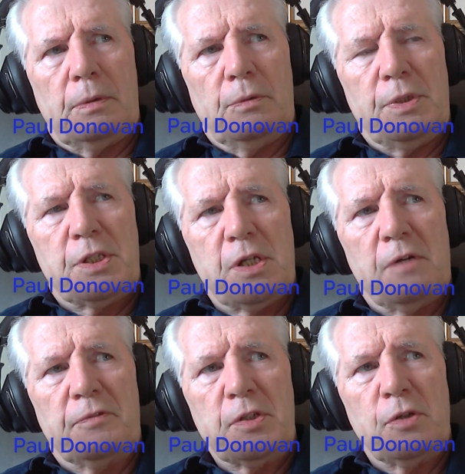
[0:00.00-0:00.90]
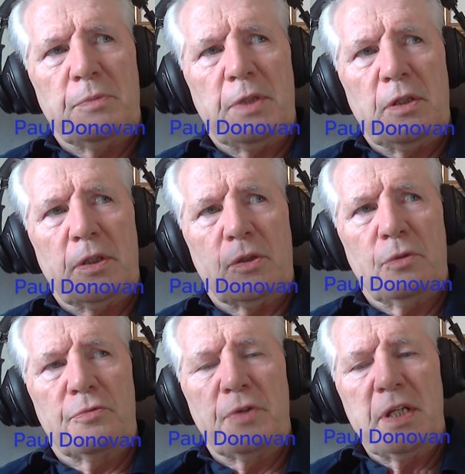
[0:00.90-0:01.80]
which is often something like
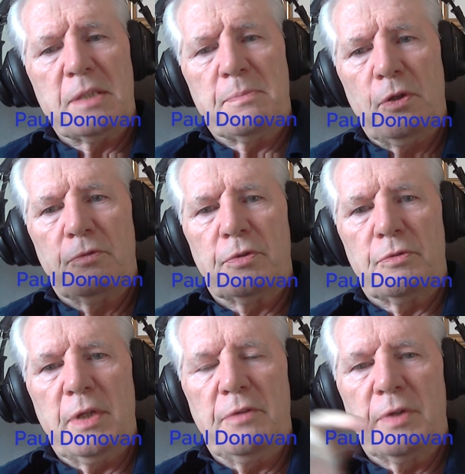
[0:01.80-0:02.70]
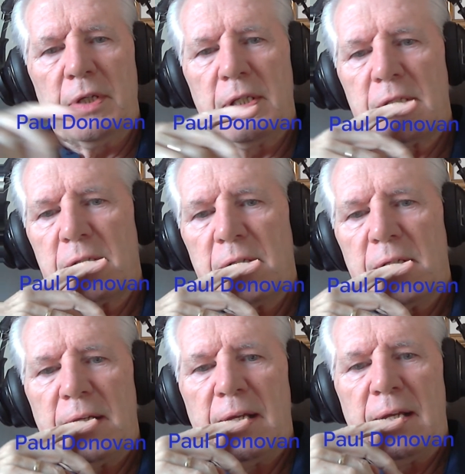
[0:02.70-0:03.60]
unfreeze, move, and refreeze,
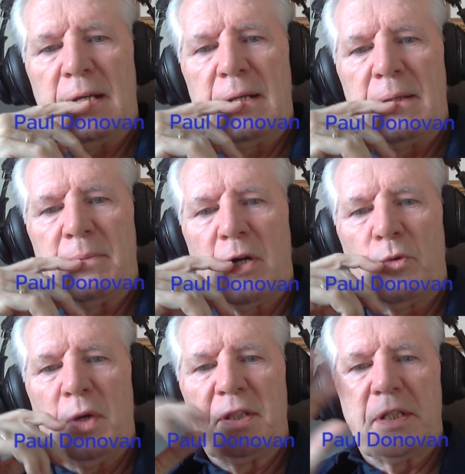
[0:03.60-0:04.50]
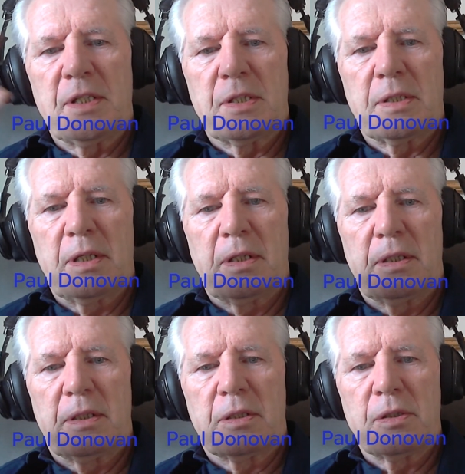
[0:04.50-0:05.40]
or whether
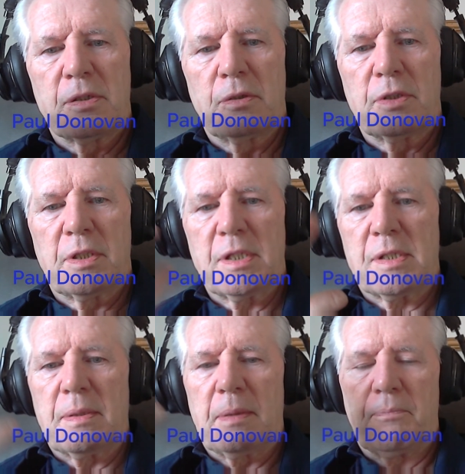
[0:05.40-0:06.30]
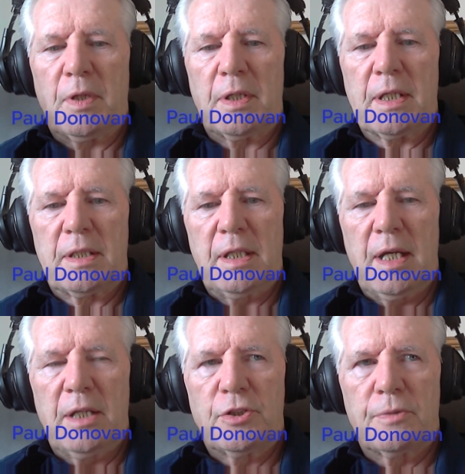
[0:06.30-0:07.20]
the consultant is like at the
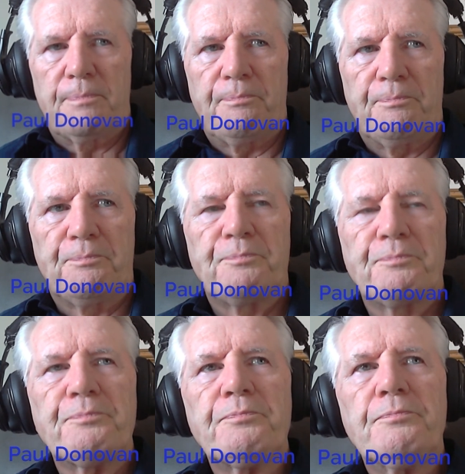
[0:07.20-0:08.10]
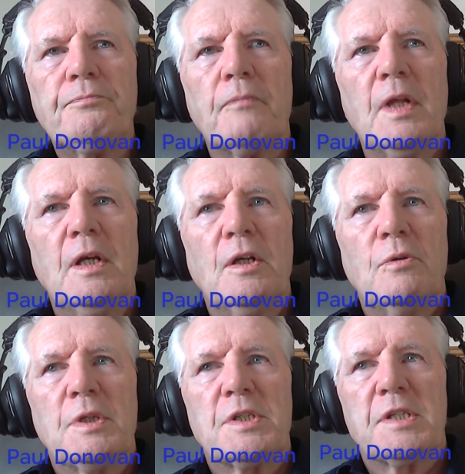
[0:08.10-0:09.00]
edge,
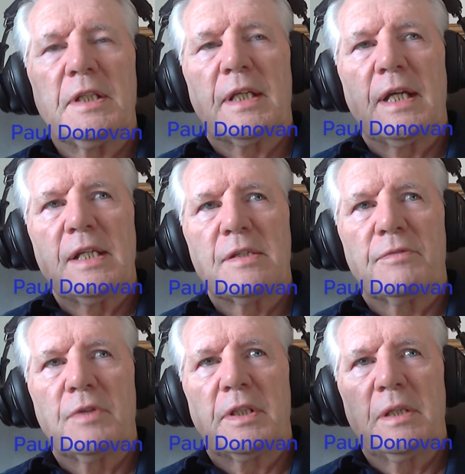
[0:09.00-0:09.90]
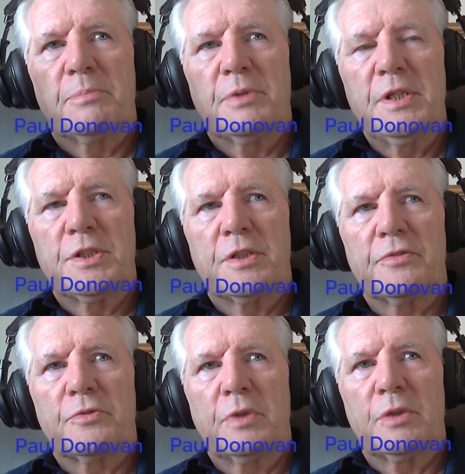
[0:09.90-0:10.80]
which is in the case of like the
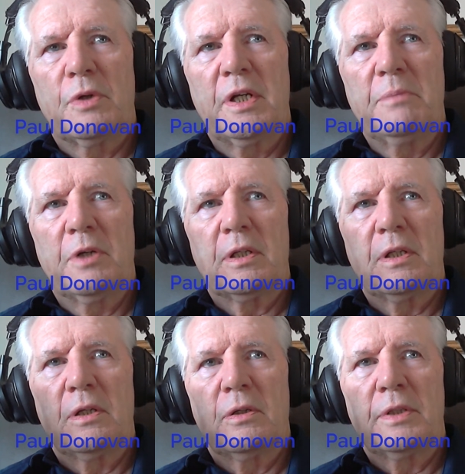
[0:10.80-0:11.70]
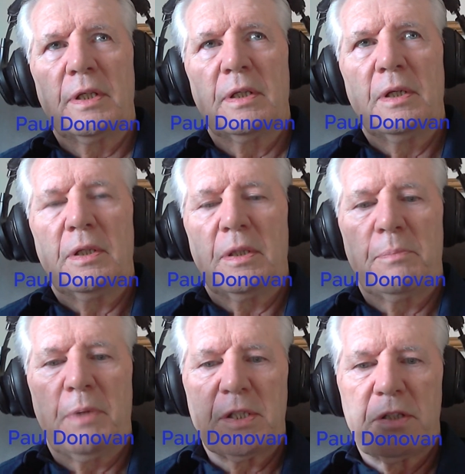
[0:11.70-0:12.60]
appreciative inquiry model or the
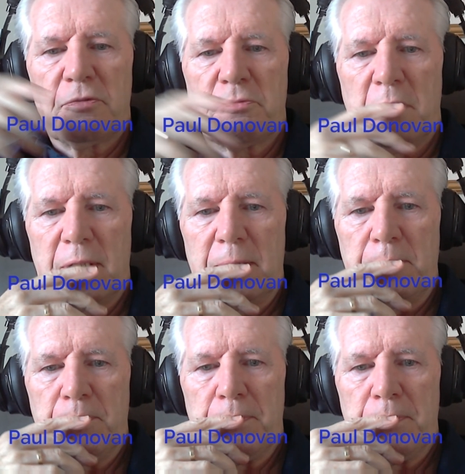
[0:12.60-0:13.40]
positive model.